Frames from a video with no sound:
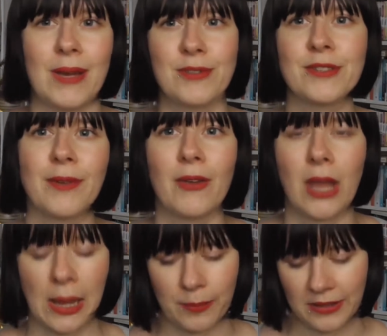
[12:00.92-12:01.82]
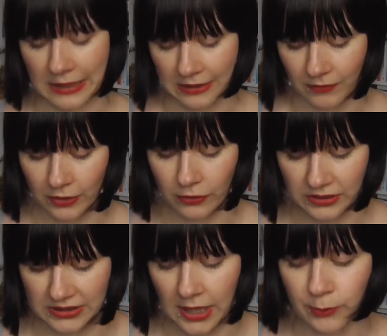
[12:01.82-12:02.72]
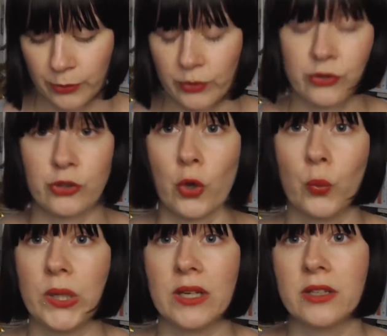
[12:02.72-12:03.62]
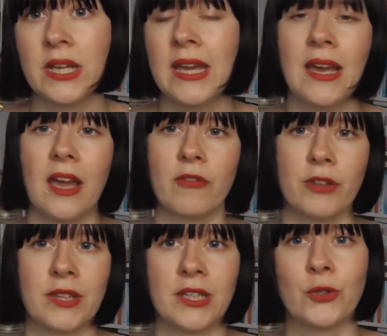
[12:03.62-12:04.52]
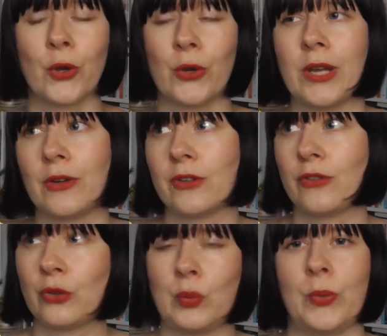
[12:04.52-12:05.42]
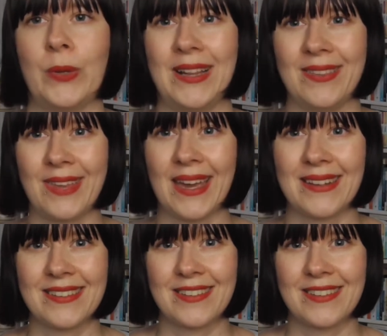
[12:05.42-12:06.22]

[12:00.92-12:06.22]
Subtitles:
I'm just very happy that even though the times were so weird, everything turned out super well in the end.